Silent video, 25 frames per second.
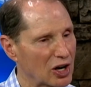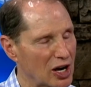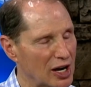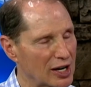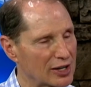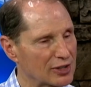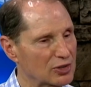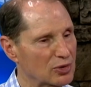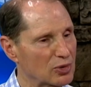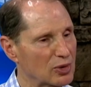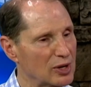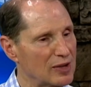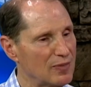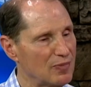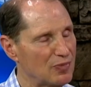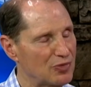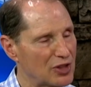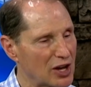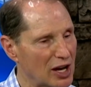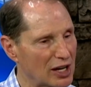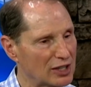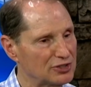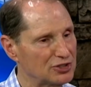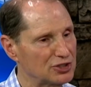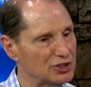country
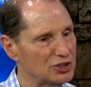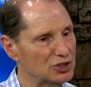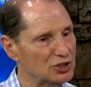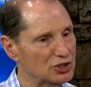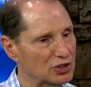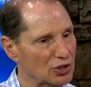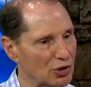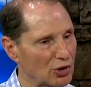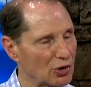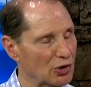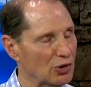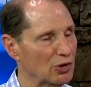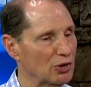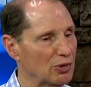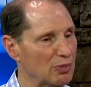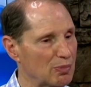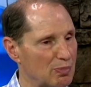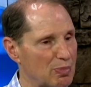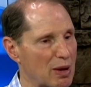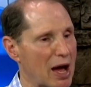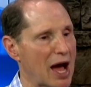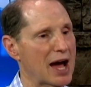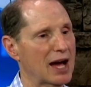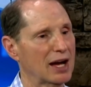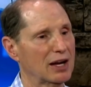doesn't
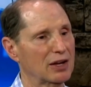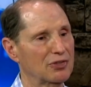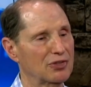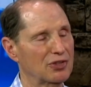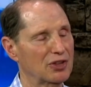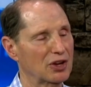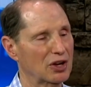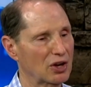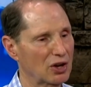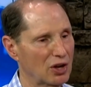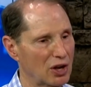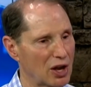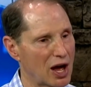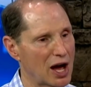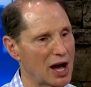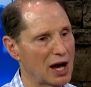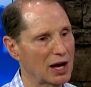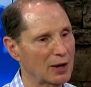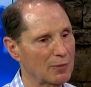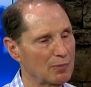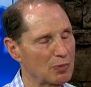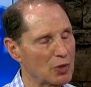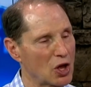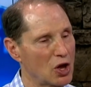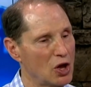turn back the
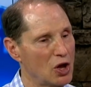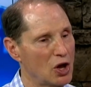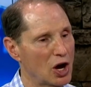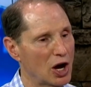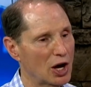clock